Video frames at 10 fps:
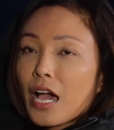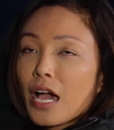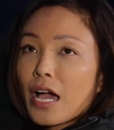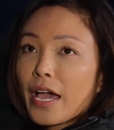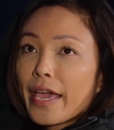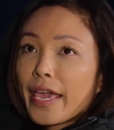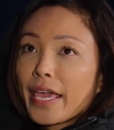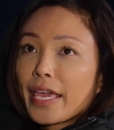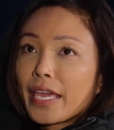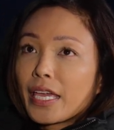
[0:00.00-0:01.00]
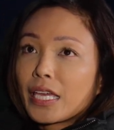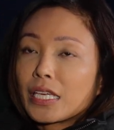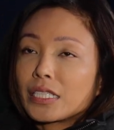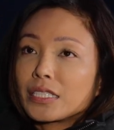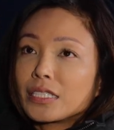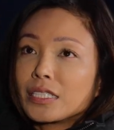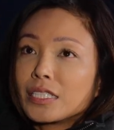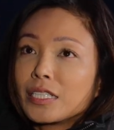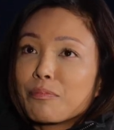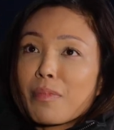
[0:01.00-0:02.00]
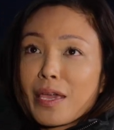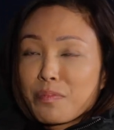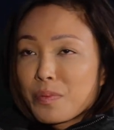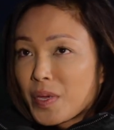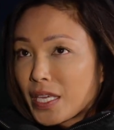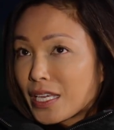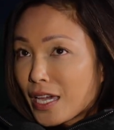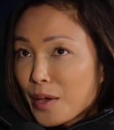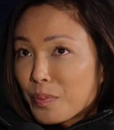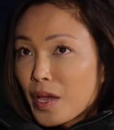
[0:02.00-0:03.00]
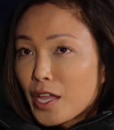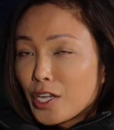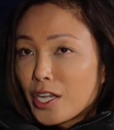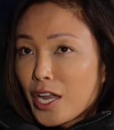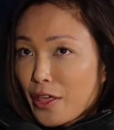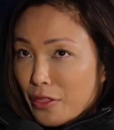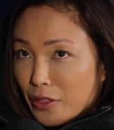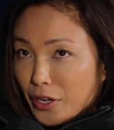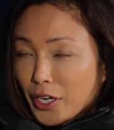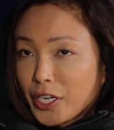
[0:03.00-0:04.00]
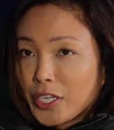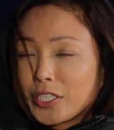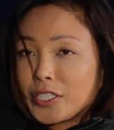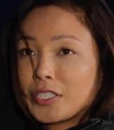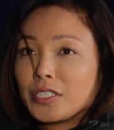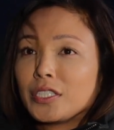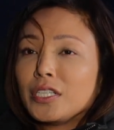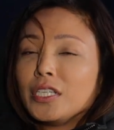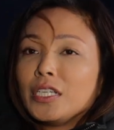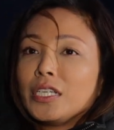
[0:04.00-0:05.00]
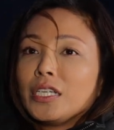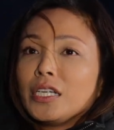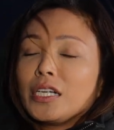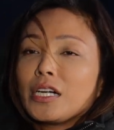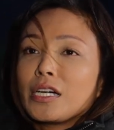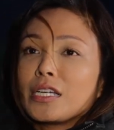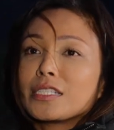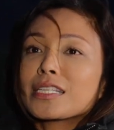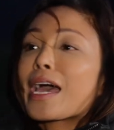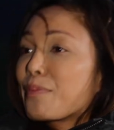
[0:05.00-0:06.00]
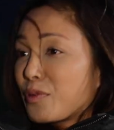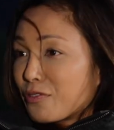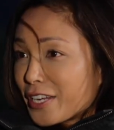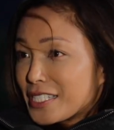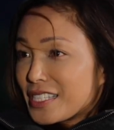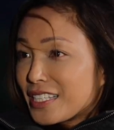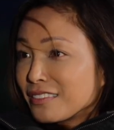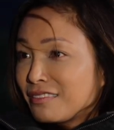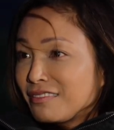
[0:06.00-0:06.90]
I might be picking up another type of racing